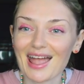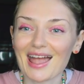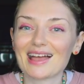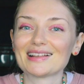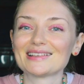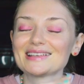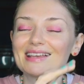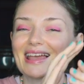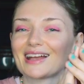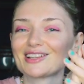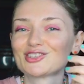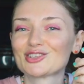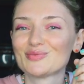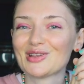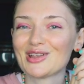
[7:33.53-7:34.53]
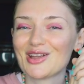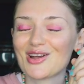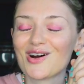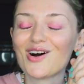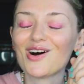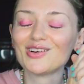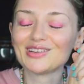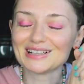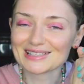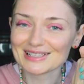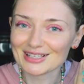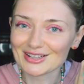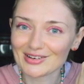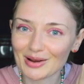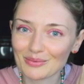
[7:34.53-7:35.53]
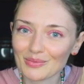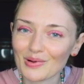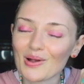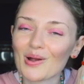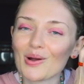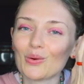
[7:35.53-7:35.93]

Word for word: and catch me on Instagram,